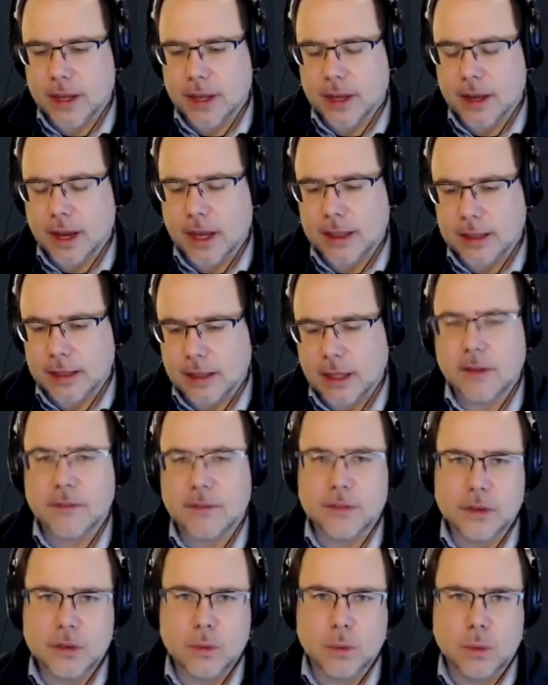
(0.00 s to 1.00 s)
I
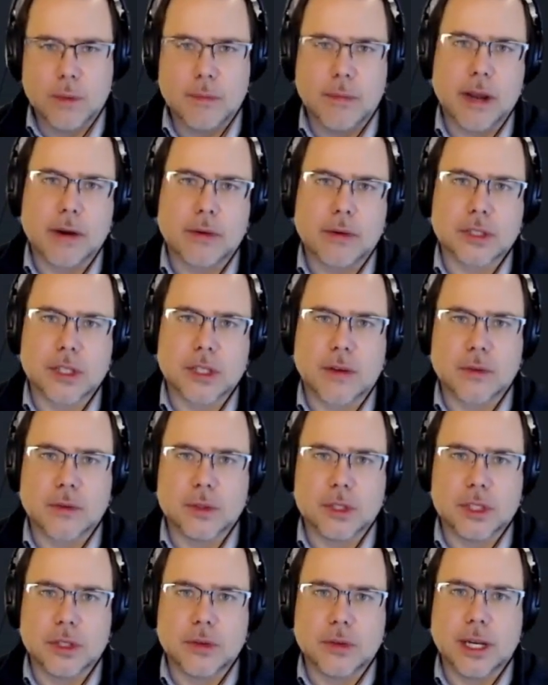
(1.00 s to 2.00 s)
loved what Microsoft was
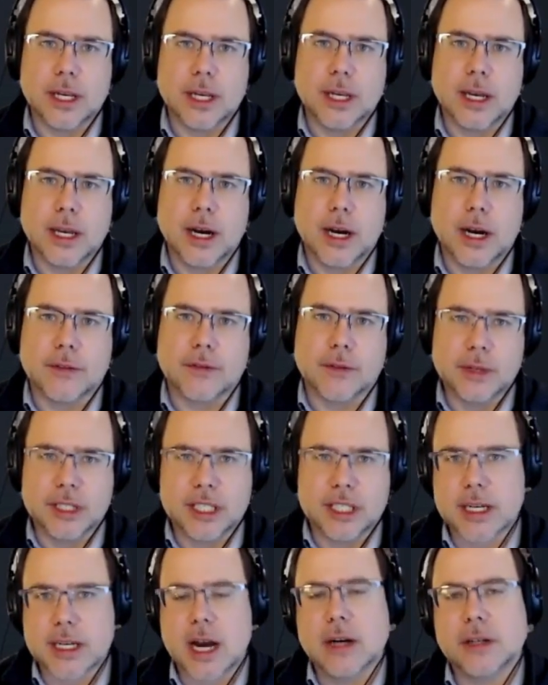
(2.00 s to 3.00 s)
doing from a
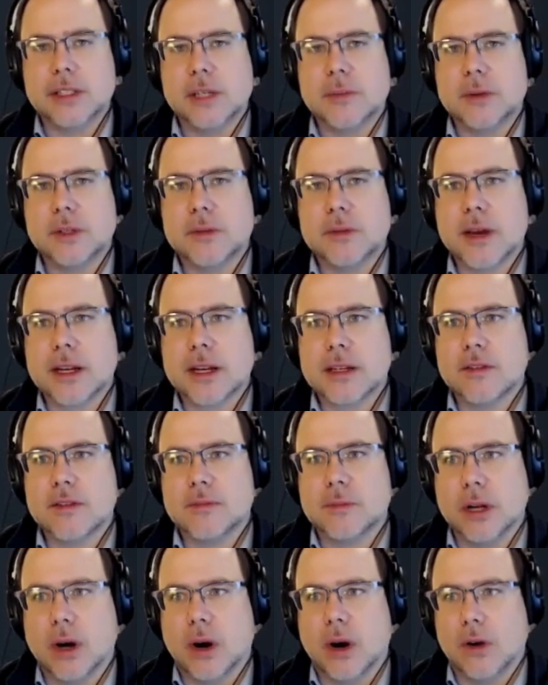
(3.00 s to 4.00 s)
technology perspective,
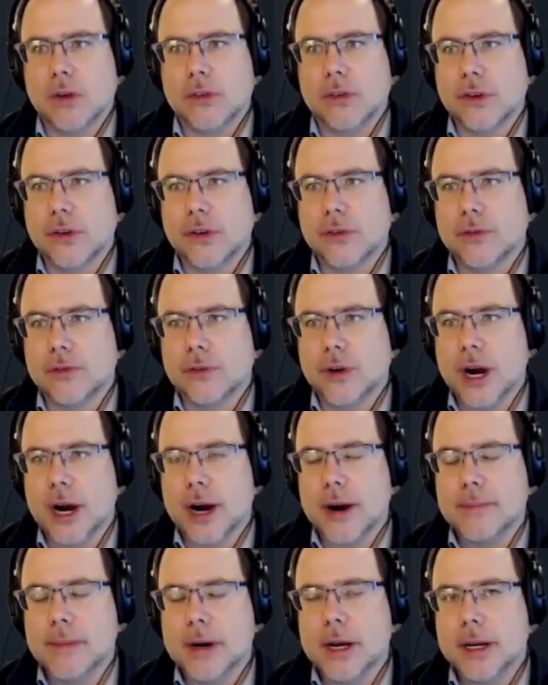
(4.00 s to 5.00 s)
but also
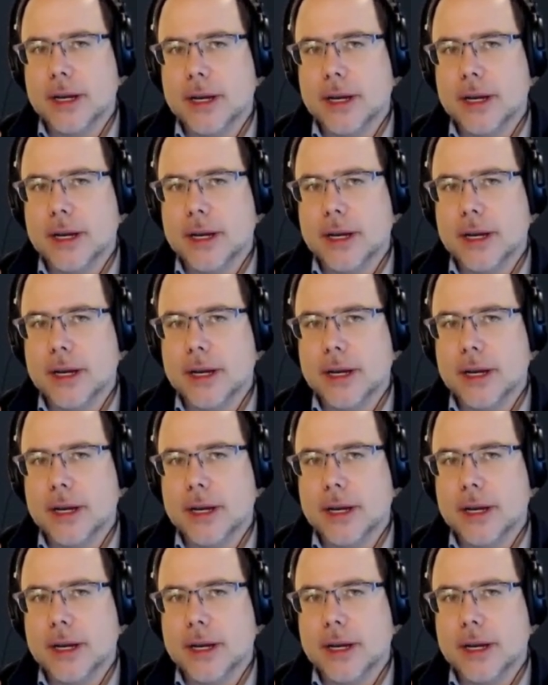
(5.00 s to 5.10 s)
from